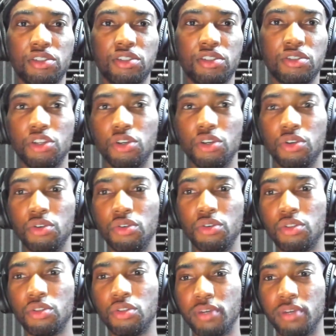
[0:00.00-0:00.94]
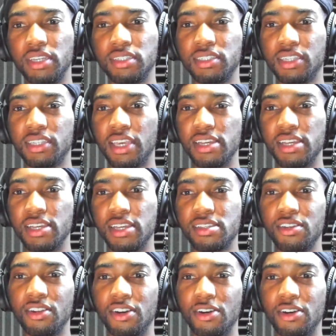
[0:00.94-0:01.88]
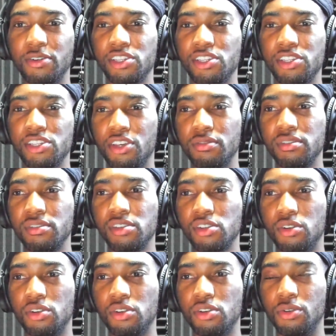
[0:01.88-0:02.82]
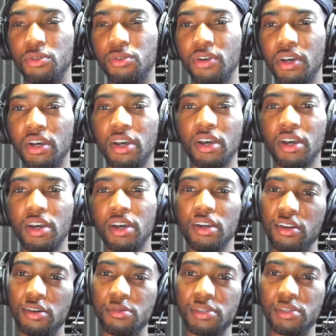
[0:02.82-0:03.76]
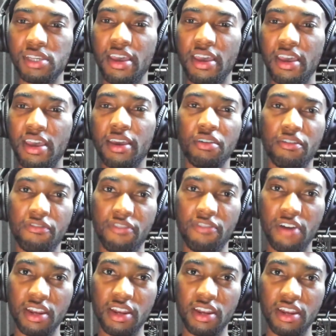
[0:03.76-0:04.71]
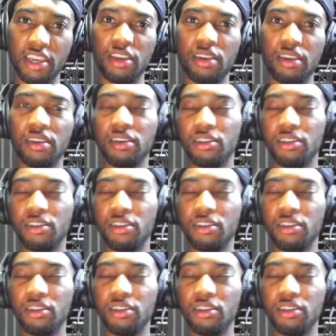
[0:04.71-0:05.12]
2, 3 skits, it's cute, it's cool. You know what I'm saying? It could be funny.